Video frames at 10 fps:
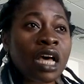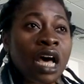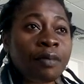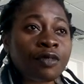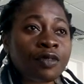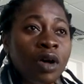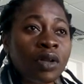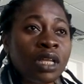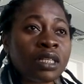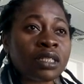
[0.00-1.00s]
armed
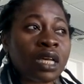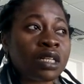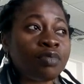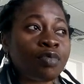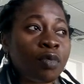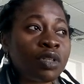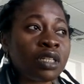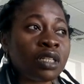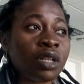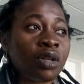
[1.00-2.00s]
violence, and
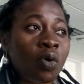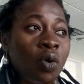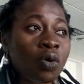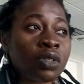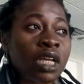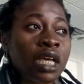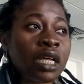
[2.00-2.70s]
promoting the laws